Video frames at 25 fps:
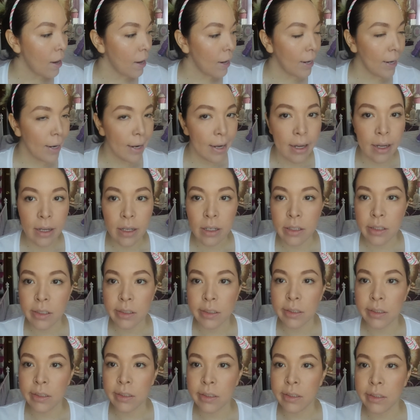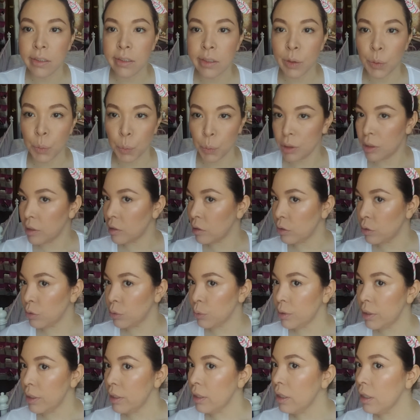And what else
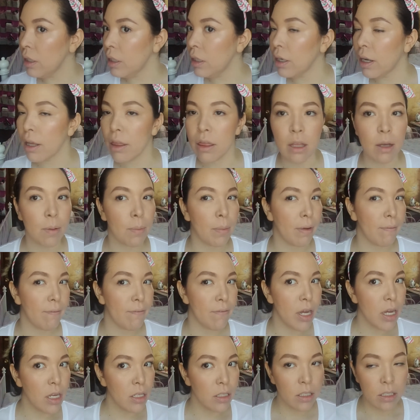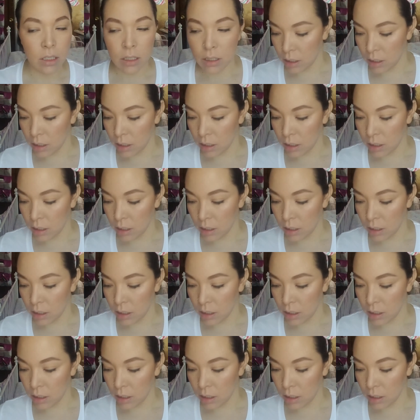do I need? I think my face is